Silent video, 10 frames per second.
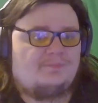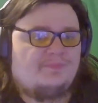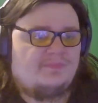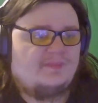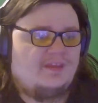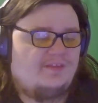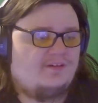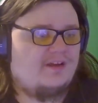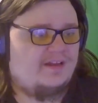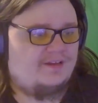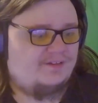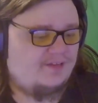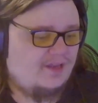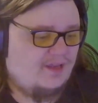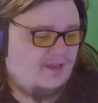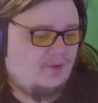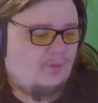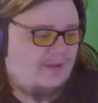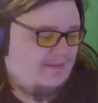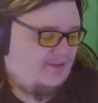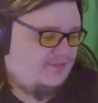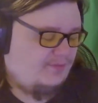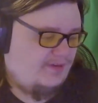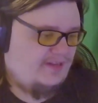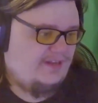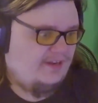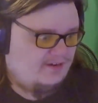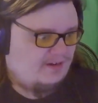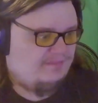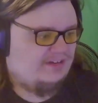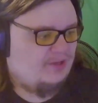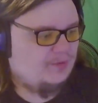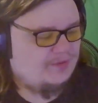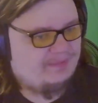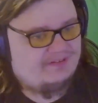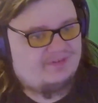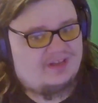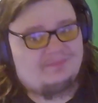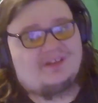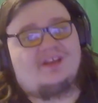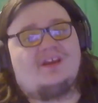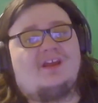Hey there, guys. White Mage Serenia here, coming to you with a bit of an update.